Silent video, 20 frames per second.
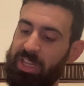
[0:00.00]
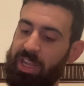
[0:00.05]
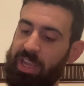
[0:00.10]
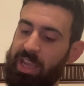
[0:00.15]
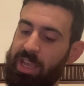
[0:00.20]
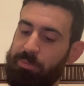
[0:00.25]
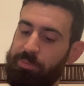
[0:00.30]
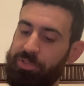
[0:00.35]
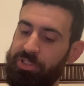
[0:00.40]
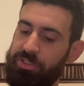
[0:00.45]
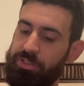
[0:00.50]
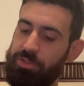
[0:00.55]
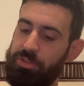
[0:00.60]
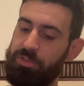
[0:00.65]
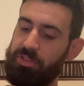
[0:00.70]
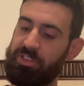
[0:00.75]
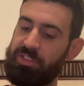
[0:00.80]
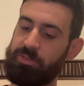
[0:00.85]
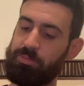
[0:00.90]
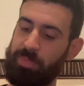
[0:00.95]

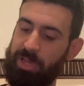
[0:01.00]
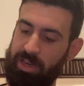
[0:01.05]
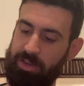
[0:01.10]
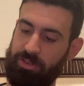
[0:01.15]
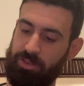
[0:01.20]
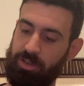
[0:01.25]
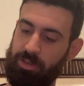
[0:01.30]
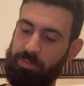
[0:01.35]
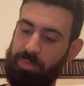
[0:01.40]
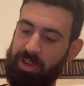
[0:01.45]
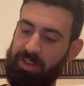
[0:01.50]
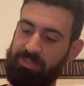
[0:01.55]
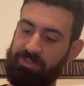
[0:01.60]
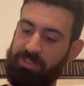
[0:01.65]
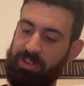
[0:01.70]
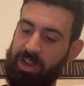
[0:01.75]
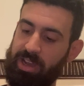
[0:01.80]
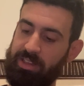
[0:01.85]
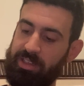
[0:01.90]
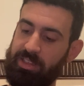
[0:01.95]
Amplitude is measured by
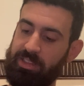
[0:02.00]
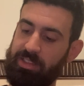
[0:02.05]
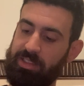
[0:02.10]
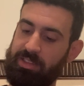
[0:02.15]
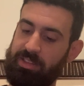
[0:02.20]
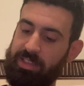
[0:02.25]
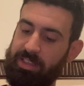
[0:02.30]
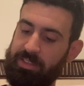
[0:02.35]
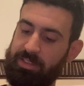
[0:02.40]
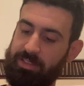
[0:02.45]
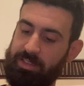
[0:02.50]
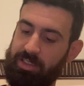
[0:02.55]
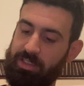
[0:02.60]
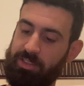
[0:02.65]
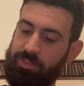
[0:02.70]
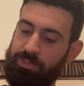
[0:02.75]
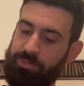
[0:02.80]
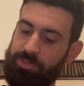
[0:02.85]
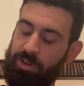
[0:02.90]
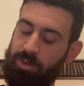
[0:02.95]
finding the
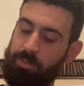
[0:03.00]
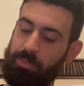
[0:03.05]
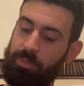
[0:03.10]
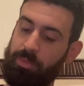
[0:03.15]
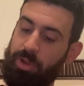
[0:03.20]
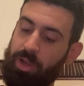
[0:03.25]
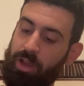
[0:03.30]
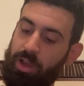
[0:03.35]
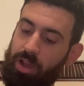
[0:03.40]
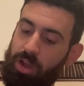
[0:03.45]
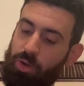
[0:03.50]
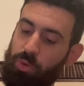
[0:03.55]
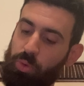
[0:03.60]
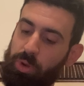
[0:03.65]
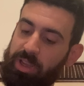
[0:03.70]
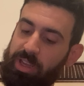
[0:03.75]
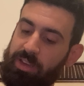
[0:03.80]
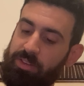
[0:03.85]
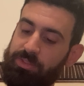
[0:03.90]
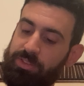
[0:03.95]
distance from a
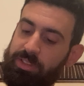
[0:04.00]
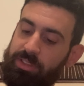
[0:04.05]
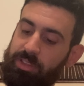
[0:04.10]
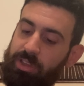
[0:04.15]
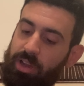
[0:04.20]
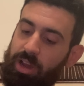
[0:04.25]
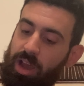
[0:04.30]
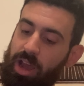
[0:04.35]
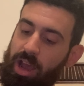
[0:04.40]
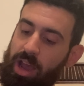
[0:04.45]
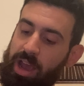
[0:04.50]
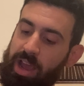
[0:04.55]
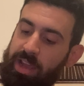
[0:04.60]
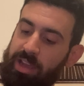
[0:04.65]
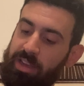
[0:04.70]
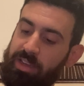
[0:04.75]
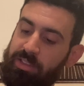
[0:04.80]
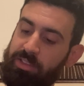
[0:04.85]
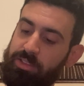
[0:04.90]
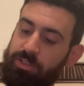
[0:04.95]
wave's
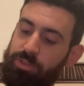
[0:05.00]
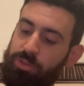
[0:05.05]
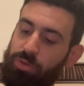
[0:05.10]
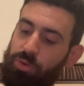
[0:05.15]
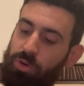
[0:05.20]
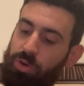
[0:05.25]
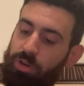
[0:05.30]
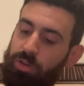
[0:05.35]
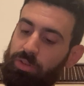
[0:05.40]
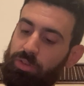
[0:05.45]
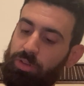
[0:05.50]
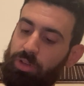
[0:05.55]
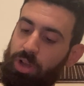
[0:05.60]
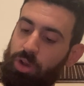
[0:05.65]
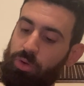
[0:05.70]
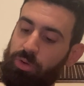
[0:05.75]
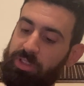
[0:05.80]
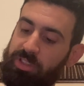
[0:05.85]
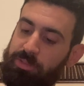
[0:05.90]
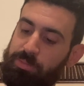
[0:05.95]
highest or
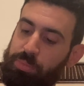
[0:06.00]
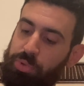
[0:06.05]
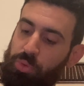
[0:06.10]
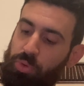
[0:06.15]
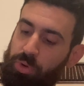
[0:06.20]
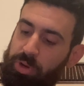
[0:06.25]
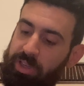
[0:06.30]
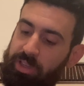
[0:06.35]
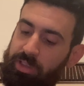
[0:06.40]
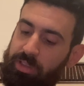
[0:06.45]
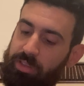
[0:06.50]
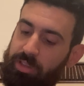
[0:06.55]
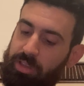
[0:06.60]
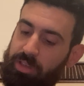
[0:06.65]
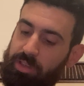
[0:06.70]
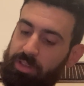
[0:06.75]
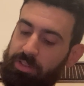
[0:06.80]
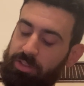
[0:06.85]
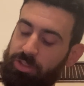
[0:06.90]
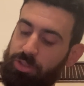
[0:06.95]
lowest point
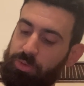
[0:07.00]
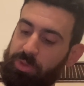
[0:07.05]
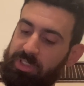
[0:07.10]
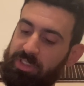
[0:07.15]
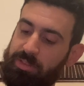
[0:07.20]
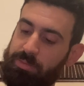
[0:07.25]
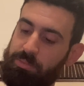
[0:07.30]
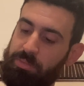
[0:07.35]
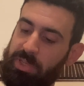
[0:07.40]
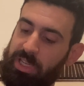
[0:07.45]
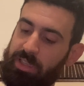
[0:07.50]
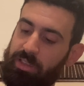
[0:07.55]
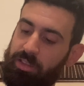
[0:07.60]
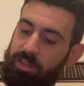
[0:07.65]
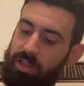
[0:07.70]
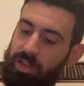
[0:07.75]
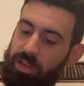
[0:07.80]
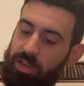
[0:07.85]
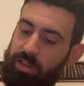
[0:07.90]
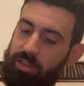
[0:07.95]
to its
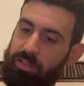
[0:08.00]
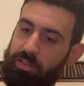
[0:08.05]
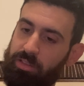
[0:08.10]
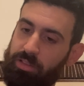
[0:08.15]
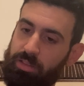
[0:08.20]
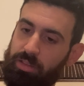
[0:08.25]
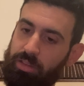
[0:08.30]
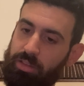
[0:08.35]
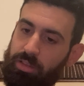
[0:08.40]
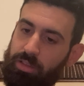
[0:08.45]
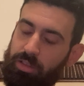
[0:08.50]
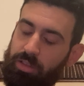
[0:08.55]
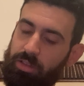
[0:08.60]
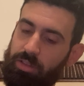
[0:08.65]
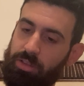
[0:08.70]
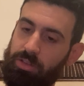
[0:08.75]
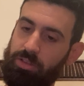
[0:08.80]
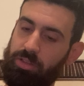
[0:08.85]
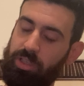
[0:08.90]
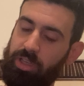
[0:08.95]
midline.
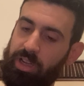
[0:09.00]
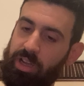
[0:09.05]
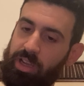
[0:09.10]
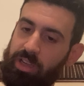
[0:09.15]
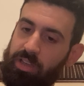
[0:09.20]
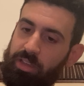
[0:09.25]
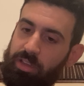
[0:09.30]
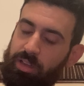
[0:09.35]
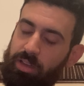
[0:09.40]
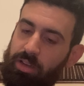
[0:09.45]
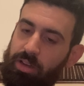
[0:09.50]
Okay.